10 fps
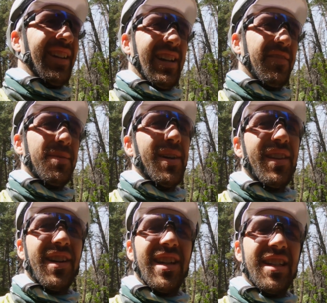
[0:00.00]
could have some
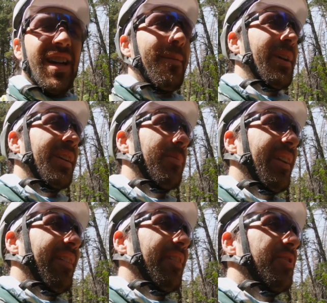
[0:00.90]
unlucky timing and
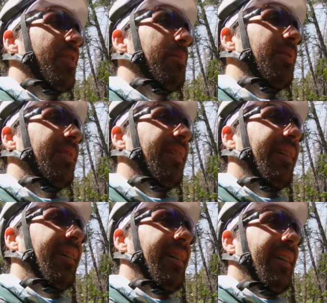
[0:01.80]
be in a little trouble.
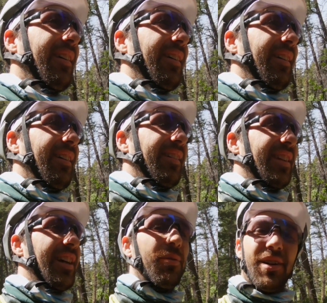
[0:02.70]

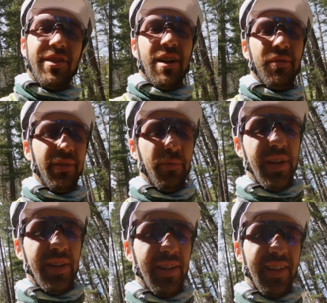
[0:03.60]
You gotta watch out with the
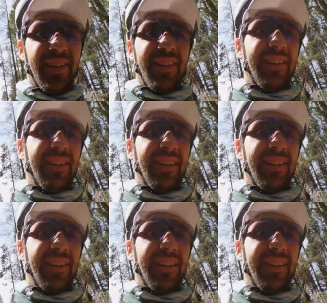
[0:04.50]
wind.